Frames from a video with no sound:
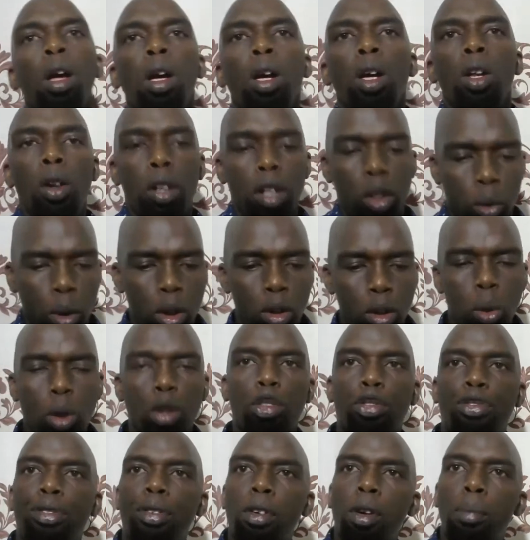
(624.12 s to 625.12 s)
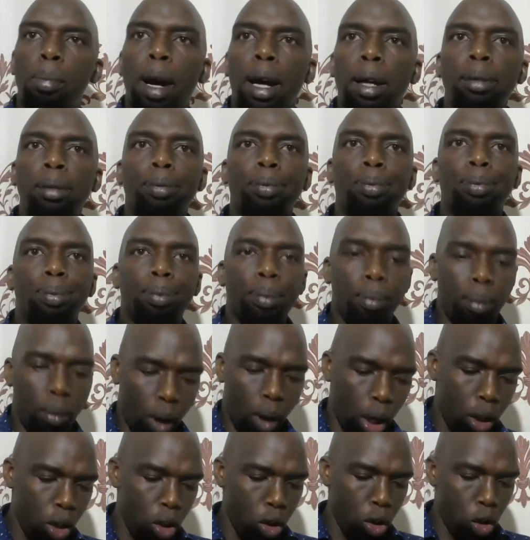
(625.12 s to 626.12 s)
No, it was Foreman
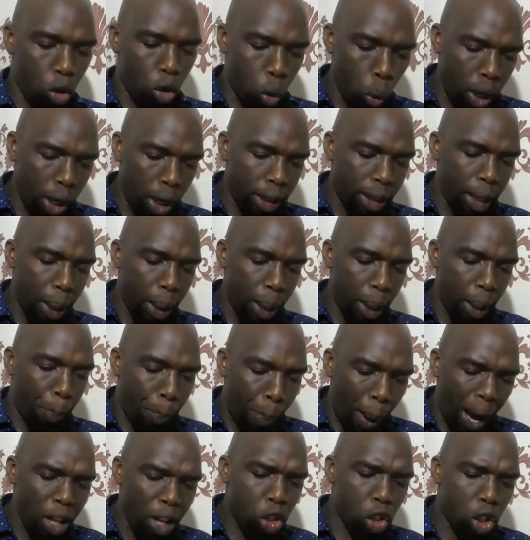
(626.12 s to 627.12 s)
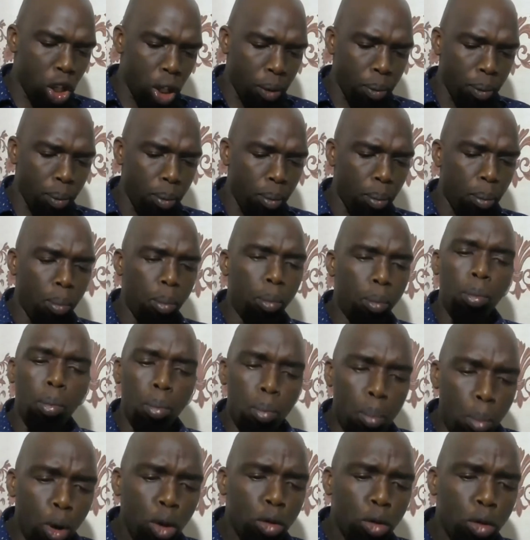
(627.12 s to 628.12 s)
doing the punching
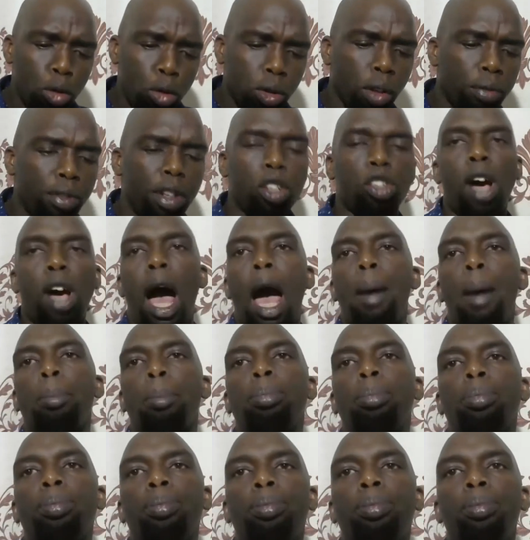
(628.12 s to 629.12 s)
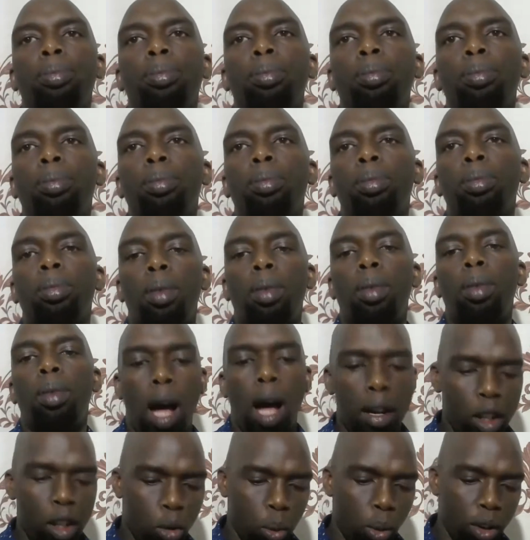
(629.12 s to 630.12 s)
most of the time.
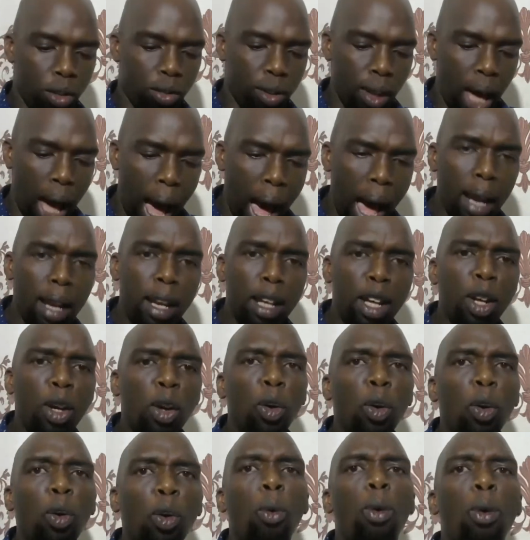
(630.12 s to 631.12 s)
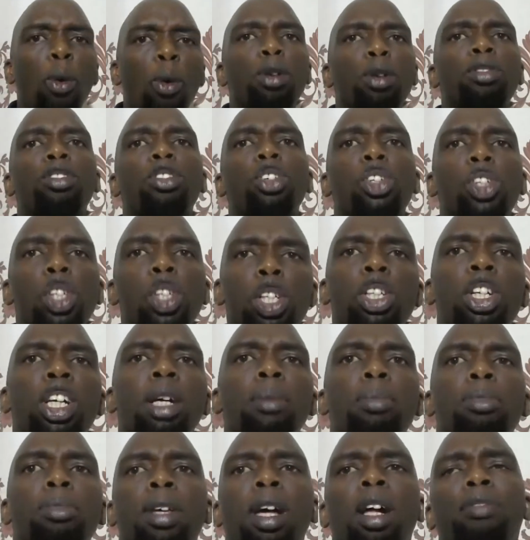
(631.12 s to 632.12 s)
And it was Ali who was shielding
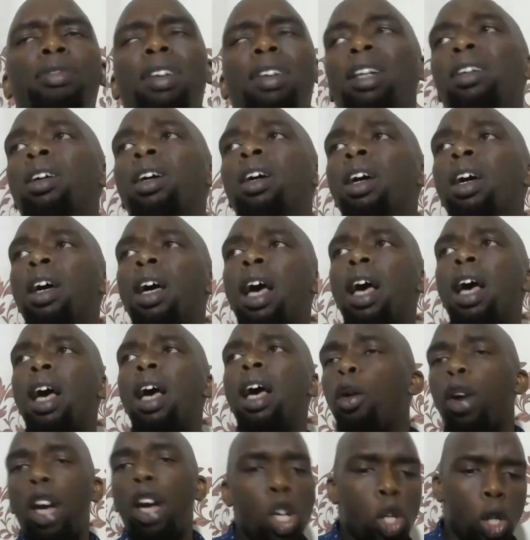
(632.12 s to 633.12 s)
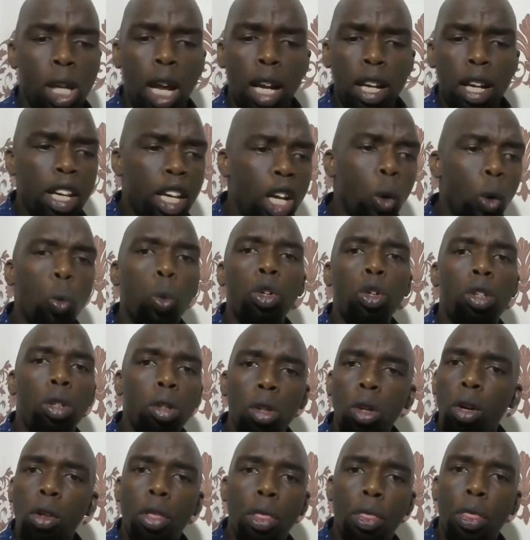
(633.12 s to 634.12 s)
himself. And occasionally he would,
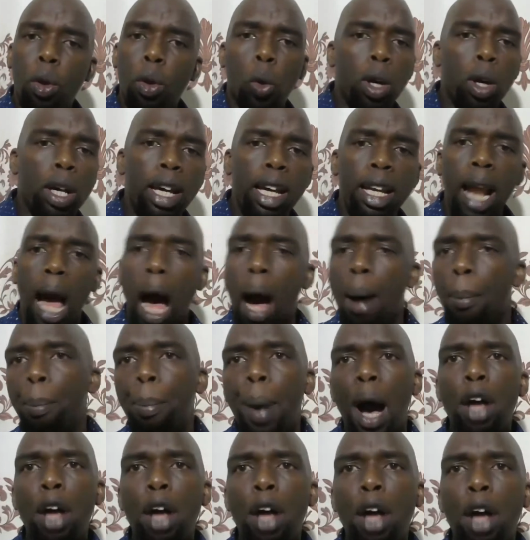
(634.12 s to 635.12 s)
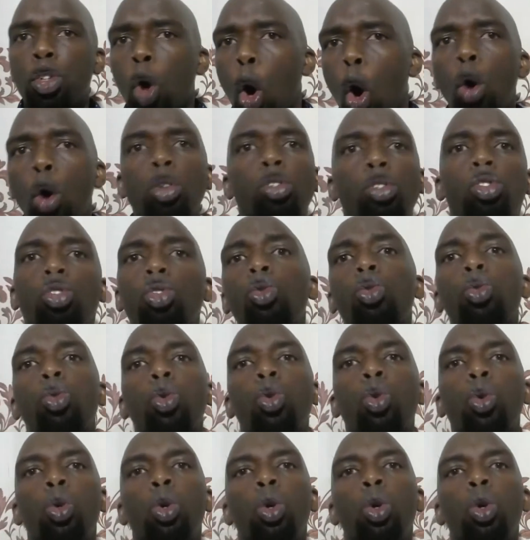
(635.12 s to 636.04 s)
you know, throw in a punch or two.